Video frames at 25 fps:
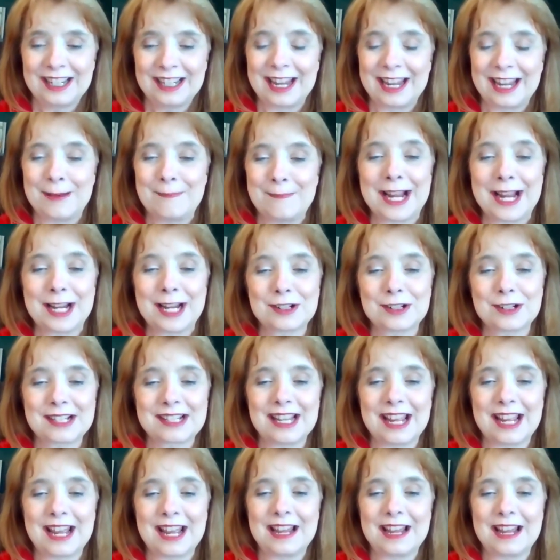And Michael
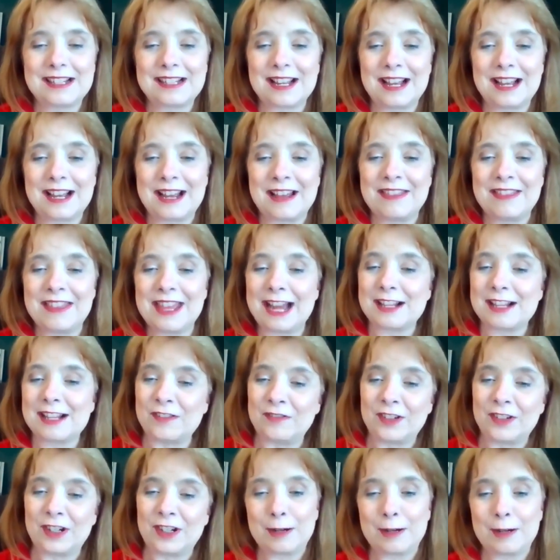says, uh, that's
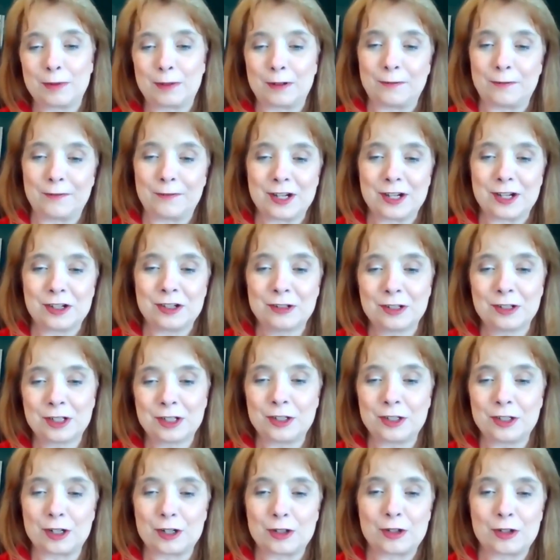very professional.
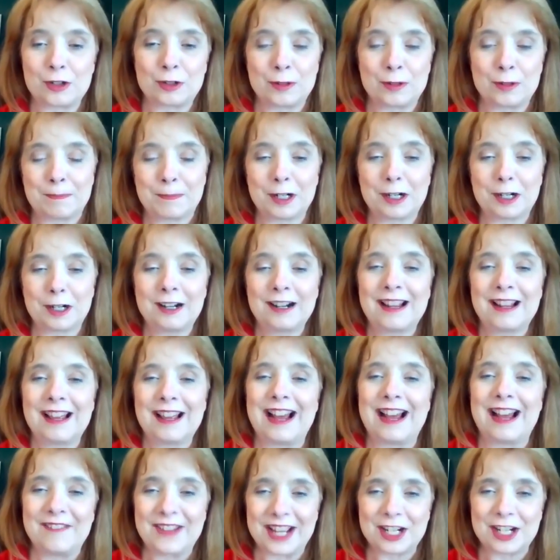You're a trooper.
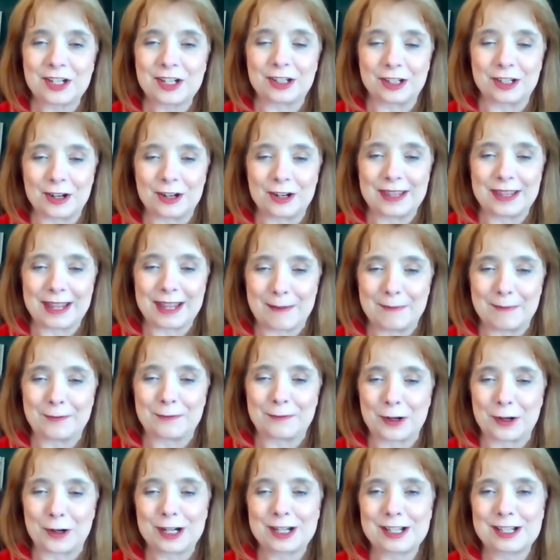I've actually heard that
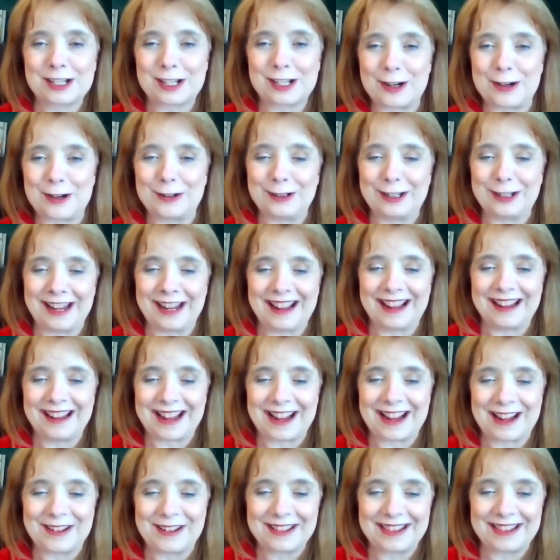before. So yeah,
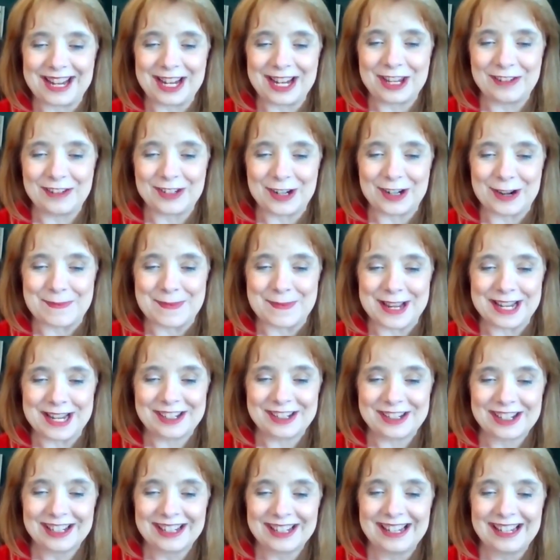I, thank you very
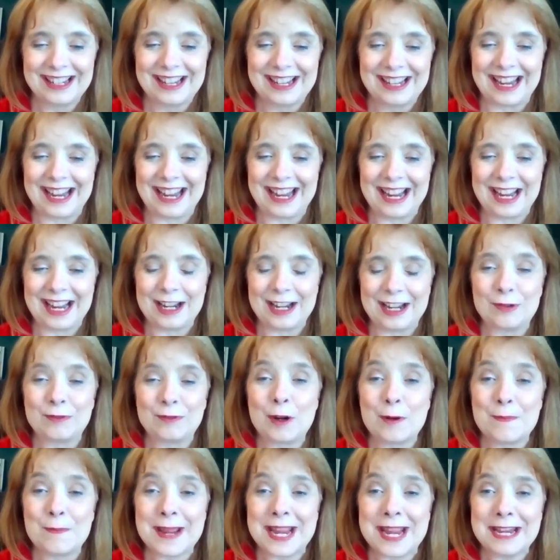much. And
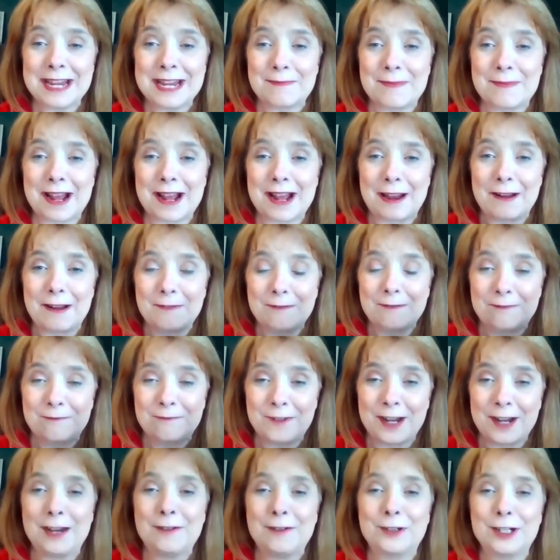Romain, my
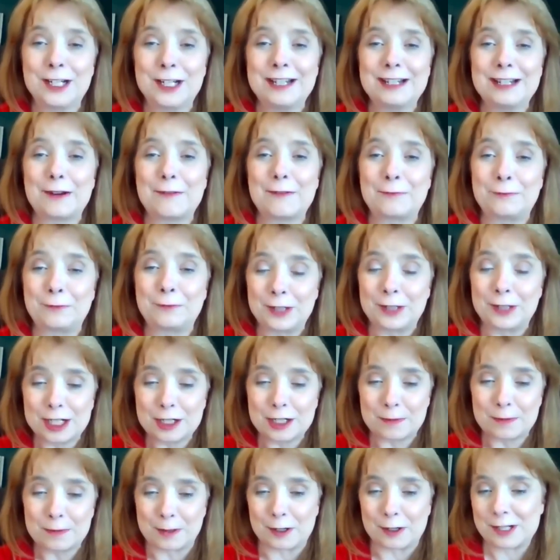favorite
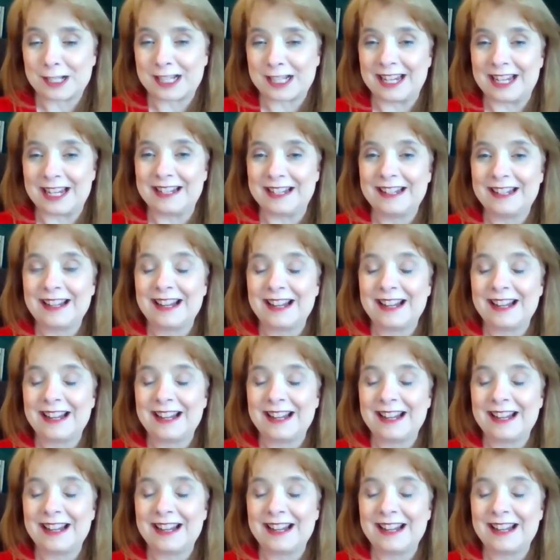French person,